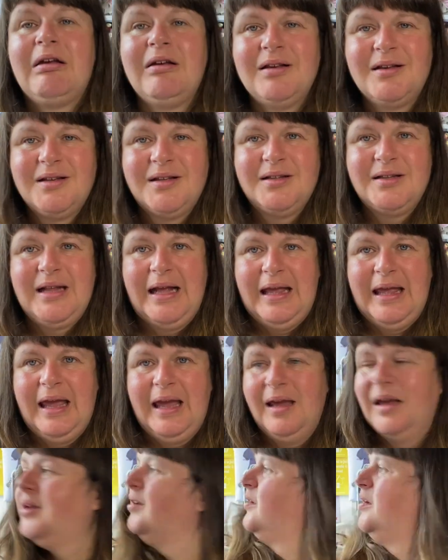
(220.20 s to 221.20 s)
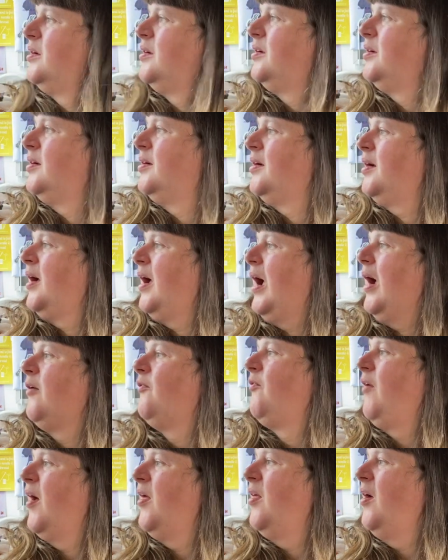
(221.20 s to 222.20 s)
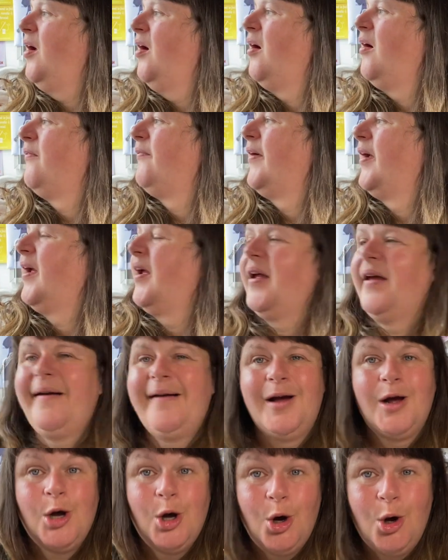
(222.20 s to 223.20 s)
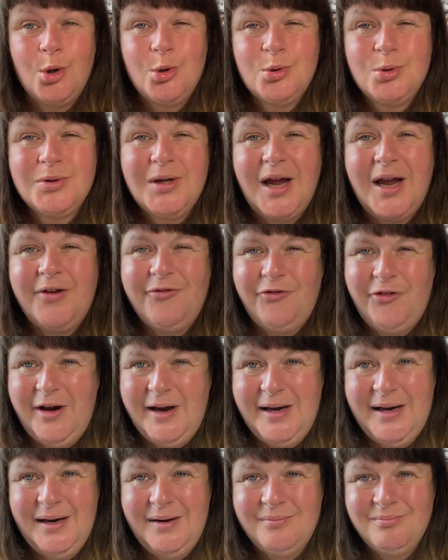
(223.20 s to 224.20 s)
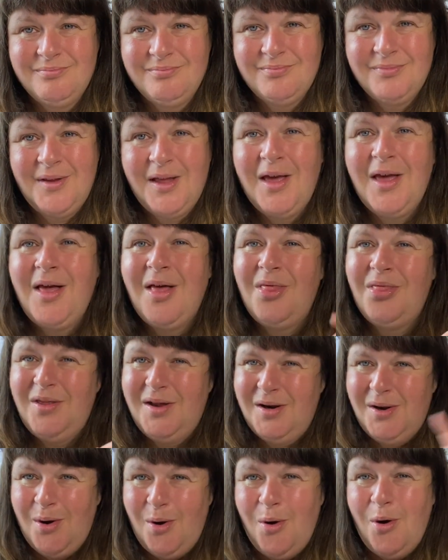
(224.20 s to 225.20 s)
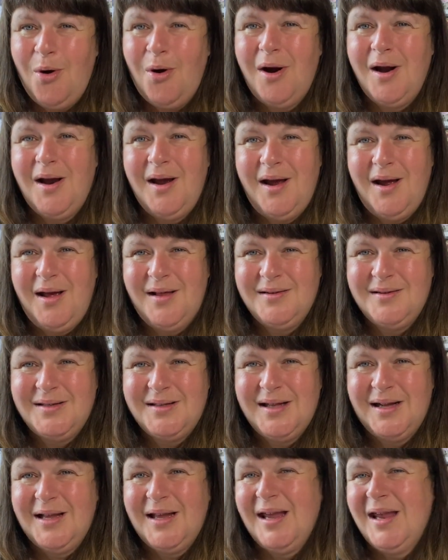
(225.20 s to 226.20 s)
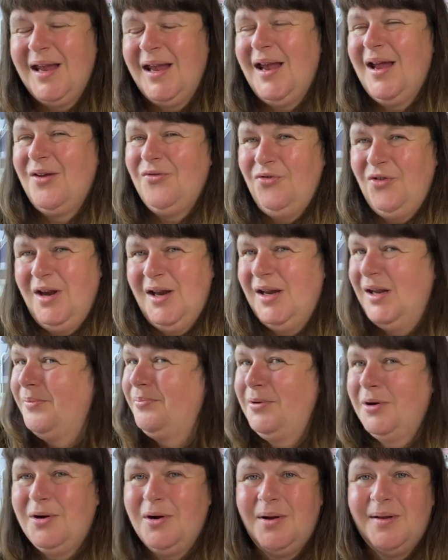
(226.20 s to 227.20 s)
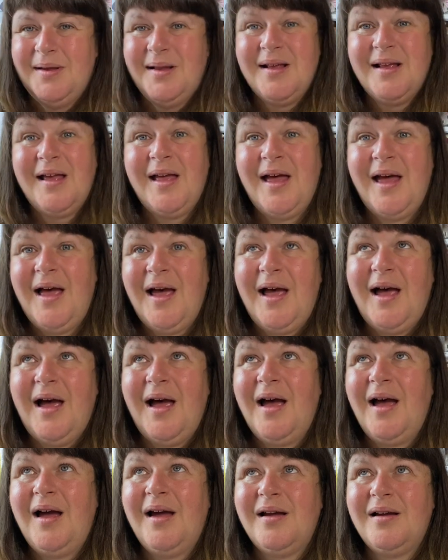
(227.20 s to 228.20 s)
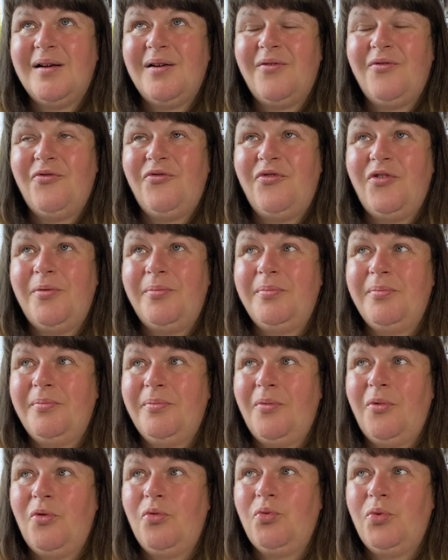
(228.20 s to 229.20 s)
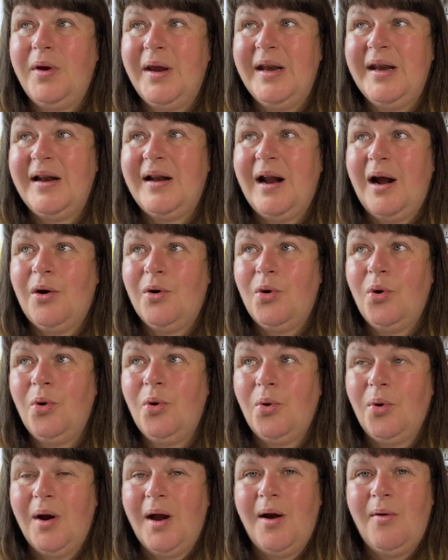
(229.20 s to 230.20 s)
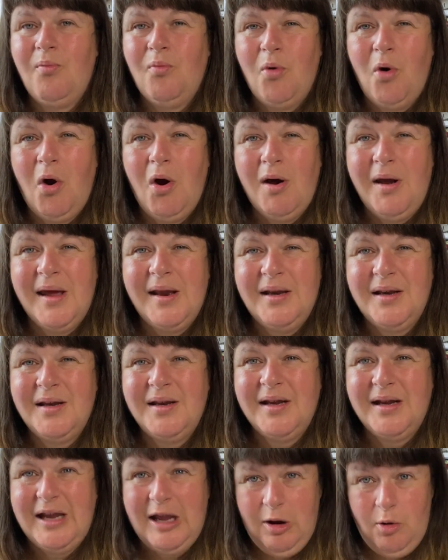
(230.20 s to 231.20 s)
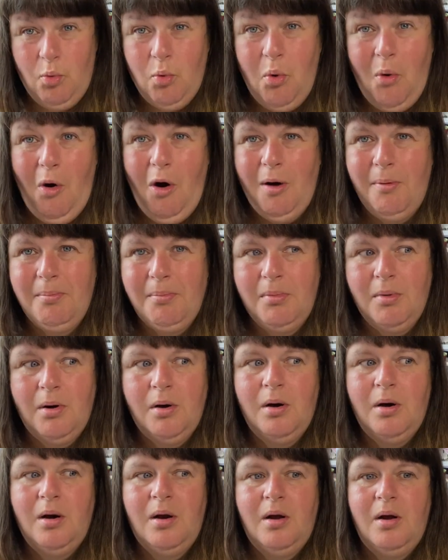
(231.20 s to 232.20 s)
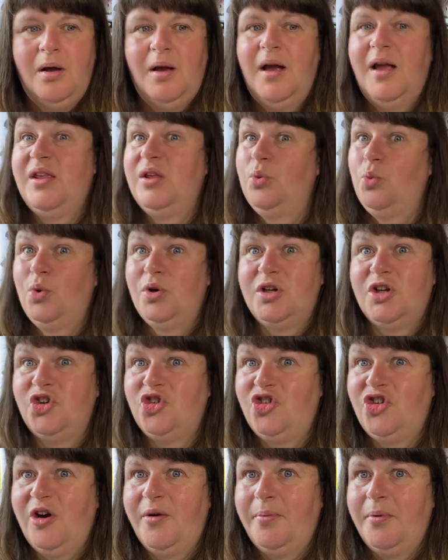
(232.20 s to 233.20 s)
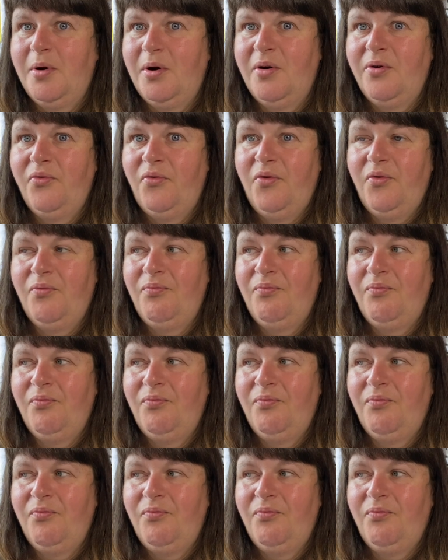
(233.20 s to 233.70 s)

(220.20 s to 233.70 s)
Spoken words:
sticky. I'd rather have it cold and rainy than hot and sticky and rainy, because from wearing a coat and walking, you get warm and you want to strip off.